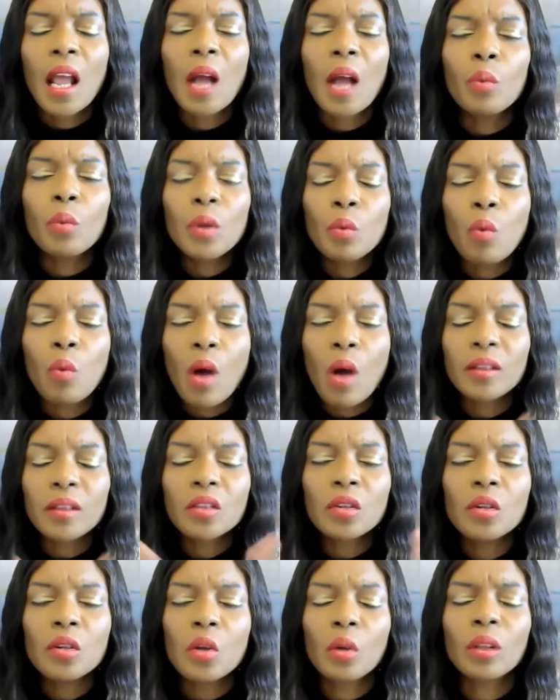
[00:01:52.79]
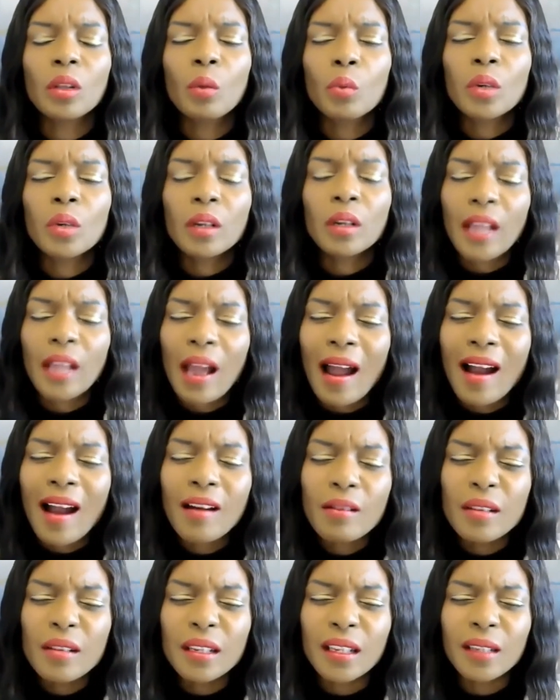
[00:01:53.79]
And we want to know that we are
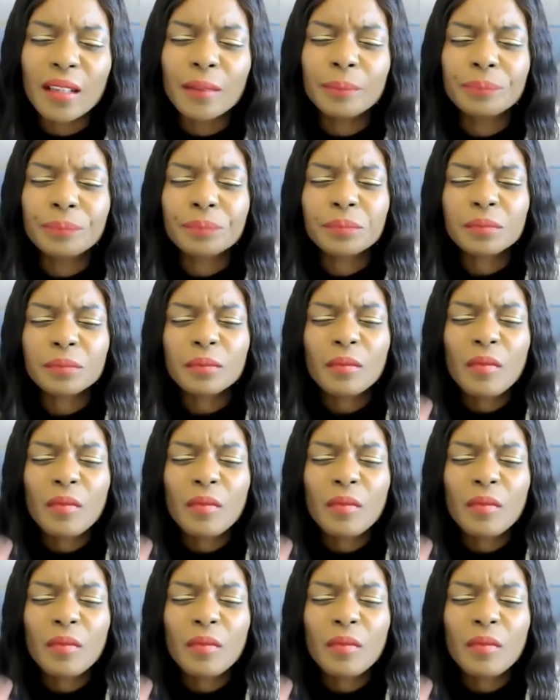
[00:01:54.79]
carrying